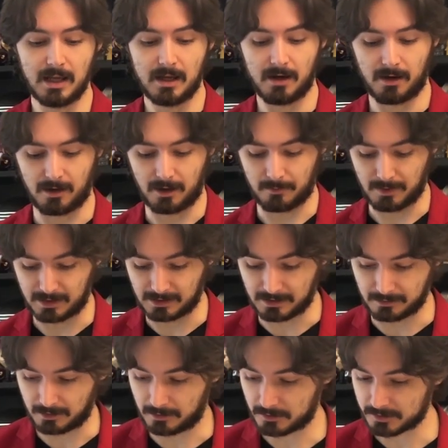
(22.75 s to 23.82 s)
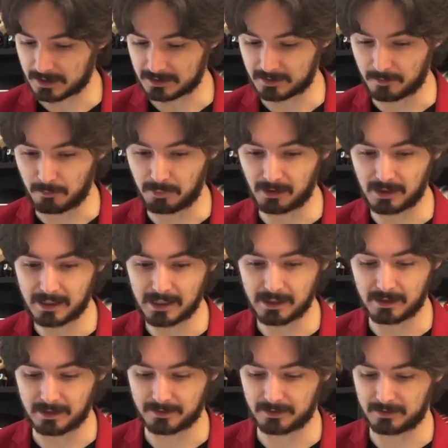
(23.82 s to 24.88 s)
And then it looks like the blade
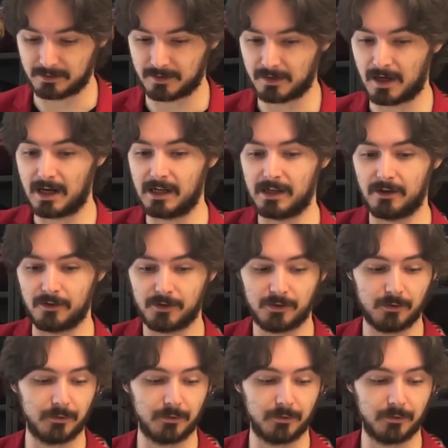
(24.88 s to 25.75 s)
is inside here too,